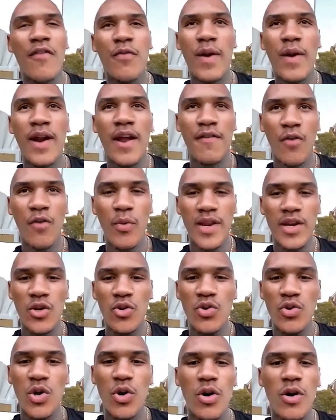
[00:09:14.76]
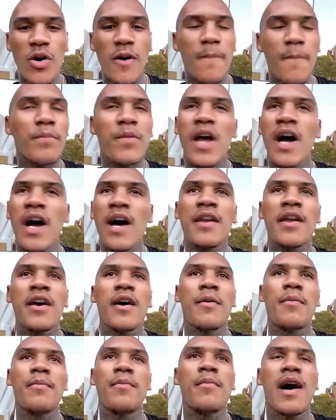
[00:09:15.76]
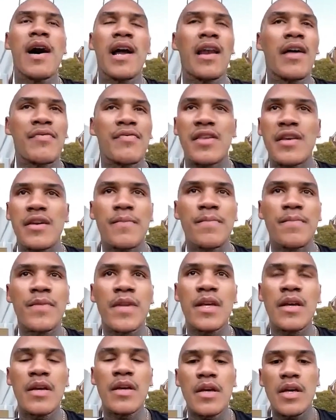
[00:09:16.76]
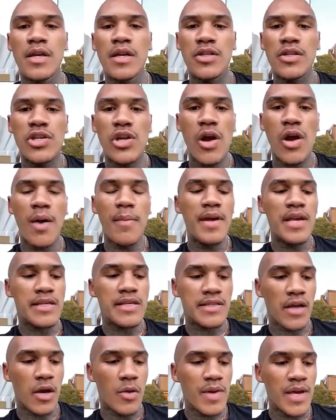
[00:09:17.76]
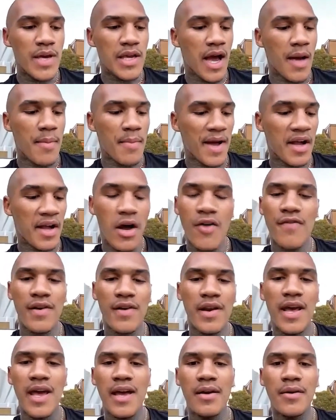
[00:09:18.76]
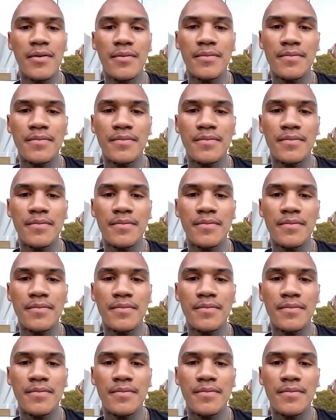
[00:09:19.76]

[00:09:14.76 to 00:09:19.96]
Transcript: I fought in New York, I loved it. Do you know what I mean? So me going back over there.